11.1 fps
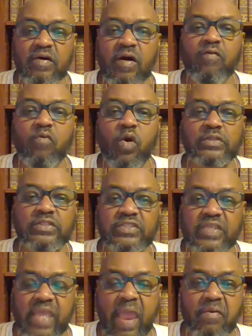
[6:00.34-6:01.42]
of one's
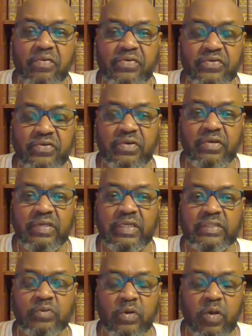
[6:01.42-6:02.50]
character
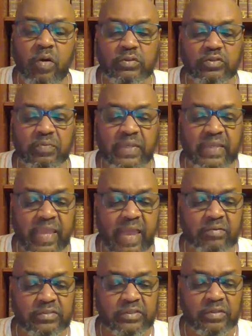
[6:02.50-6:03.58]
is what ought to be
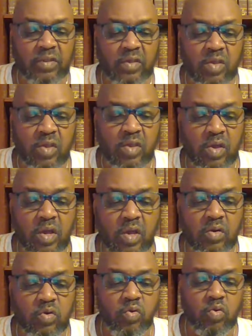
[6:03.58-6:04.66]
counted.
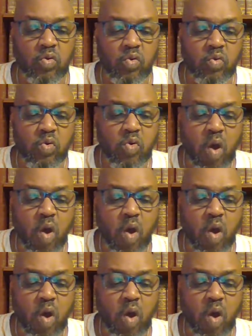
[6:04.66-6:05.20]
Who